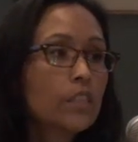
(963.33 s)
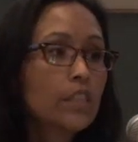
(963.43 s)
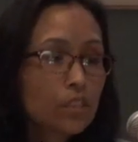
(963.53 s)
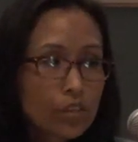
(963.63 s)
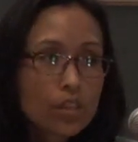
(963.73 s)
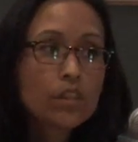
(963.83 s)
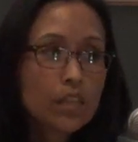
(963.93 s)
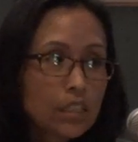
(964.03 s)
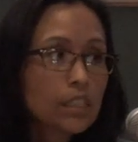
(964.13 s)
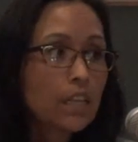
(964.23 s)
These are the
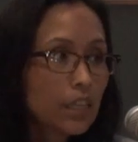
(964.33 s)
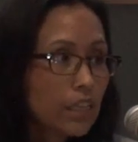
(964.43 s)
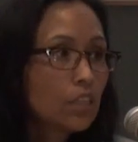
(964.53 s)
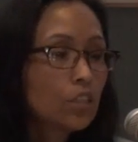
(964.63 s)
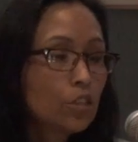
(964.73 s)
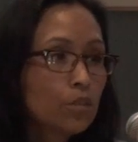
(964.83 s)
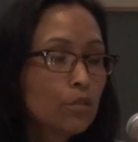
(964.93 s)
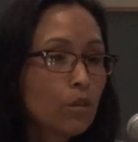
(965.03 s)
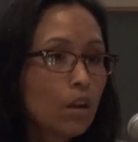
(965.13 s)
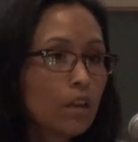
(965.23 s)
things that need
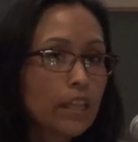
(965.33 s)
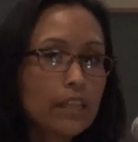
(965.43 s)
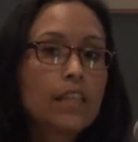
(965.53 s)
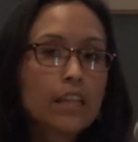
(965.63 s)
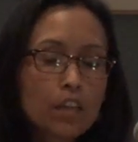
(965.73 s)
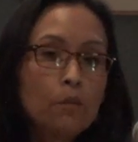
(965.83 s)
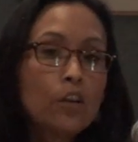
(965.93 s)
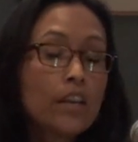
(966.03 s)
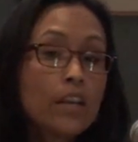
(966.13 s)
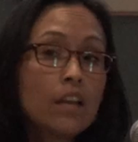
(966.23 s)
to, the
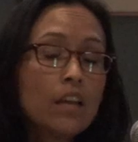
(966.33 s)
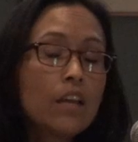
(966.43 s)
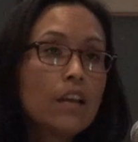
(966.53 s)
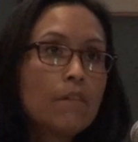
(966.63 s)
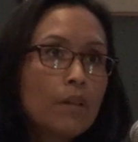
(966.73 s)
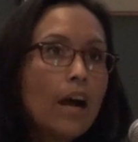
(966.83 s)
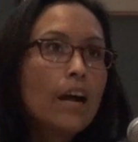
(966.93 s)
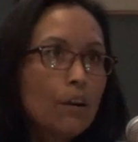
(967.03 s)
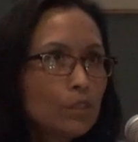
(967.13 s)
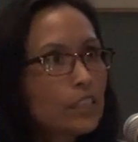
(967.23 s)
community,
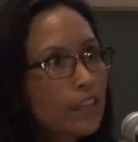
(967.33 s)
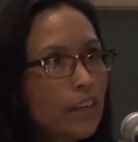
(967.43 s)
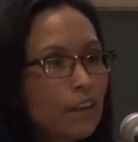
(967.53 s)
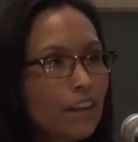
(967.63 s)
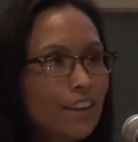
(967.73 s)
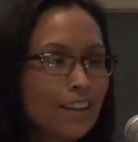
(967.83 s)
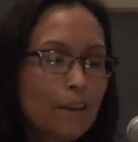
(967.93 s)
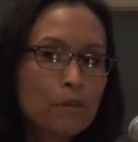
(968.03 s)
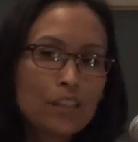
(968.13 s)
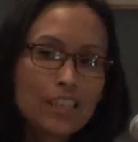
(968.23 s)
I was telling
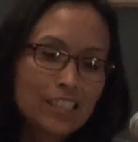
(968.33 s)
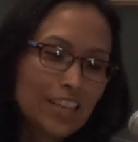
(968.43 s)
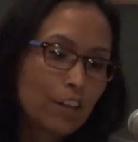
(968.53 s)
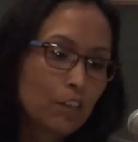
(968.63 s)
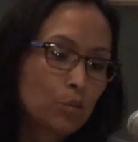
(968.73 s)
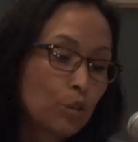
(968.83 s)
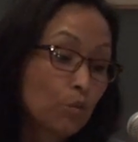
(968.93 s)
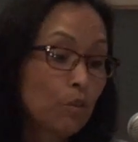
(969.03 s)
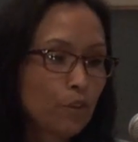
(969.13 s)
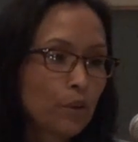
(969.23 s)
Amber last night as we were
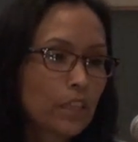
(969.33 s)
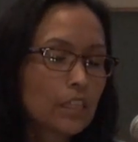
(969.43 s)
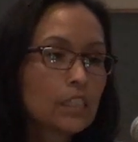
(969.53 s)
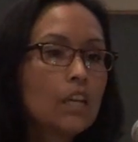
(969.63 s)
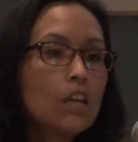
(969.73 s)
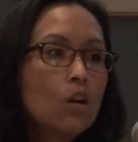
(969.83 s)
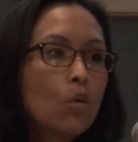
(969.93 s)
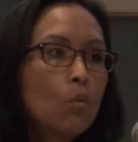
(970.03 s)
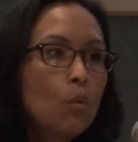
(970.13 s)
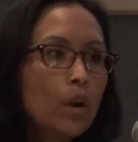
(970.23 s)
reviewing this,
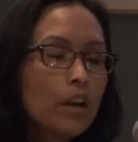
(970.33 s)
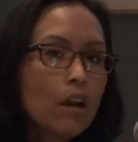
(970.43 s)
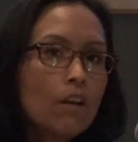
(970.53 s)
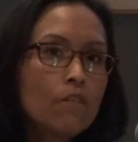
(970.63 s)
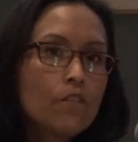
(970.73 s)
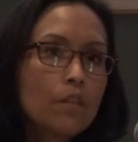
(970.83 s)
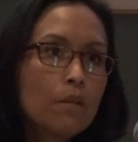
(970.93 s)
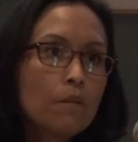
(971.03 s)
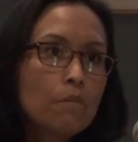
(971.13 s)
one of the